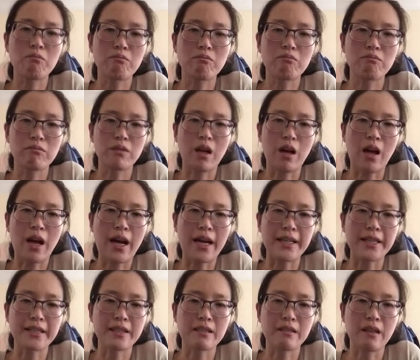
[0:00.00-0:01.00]
the
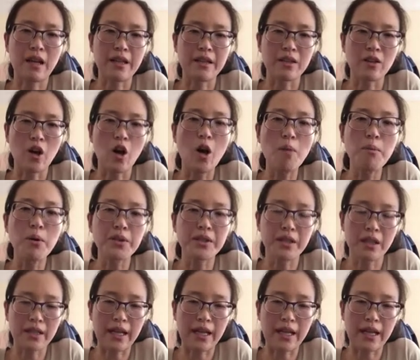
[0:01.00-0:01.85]
highest, I think, almost, okay,